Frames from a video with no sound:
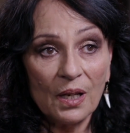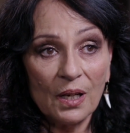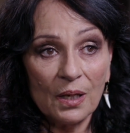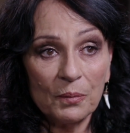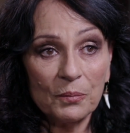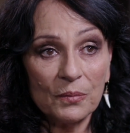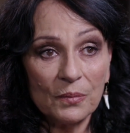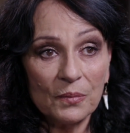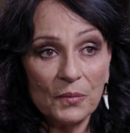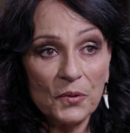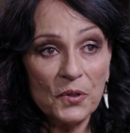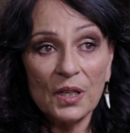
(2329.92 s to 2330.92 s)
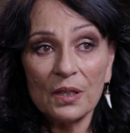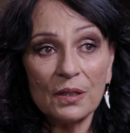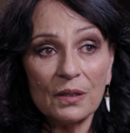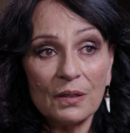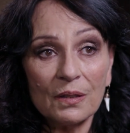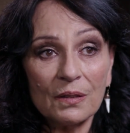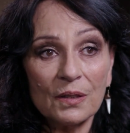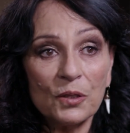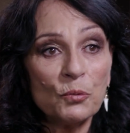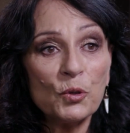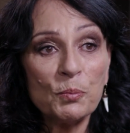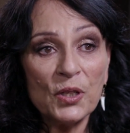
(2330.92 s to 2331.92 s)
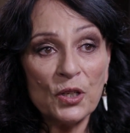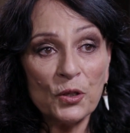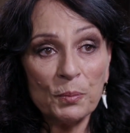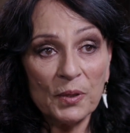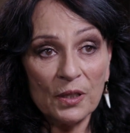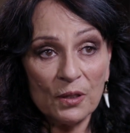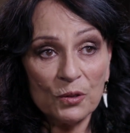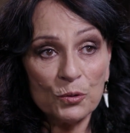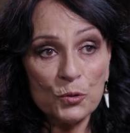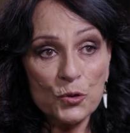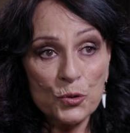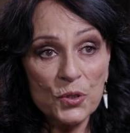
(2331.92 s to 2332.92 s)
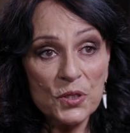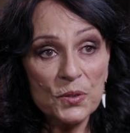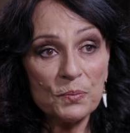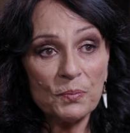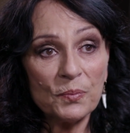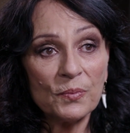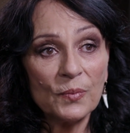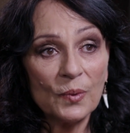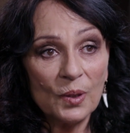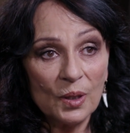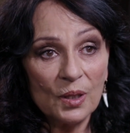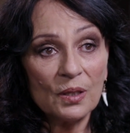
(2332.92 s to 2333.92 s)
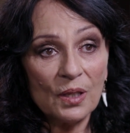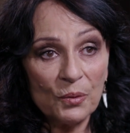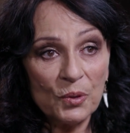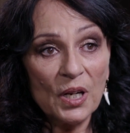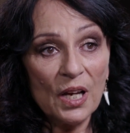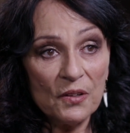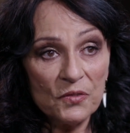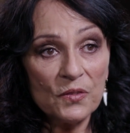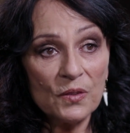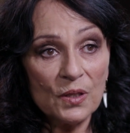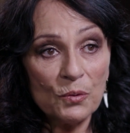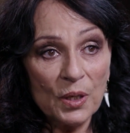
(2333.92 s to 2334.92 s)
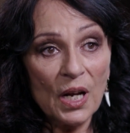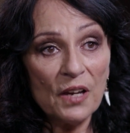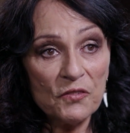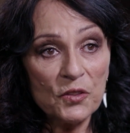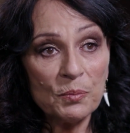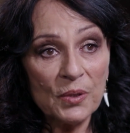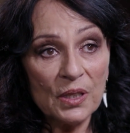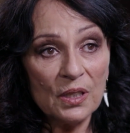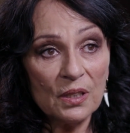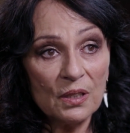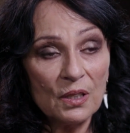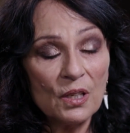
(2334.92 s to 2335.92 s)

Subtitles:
that there would be no political choice. There would have to be